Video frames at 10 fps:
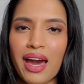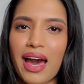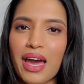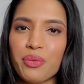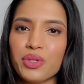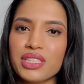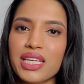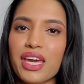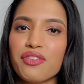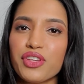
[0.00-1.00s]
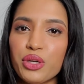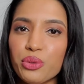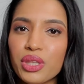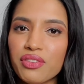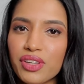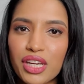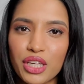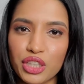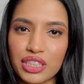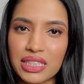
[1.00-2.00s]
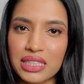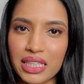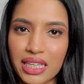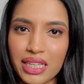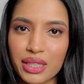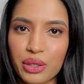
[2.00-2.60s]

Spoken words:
I will say, if you live in New York City,